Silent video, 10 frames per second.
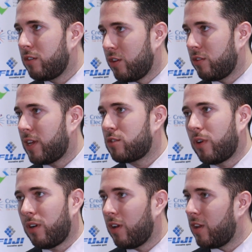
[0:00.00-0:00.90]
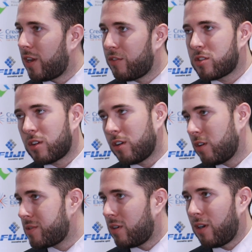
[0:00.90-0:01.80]
That's where a lot of the
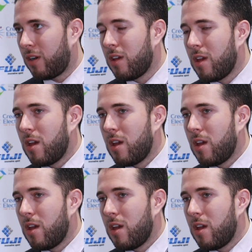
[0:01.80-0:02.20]
startups are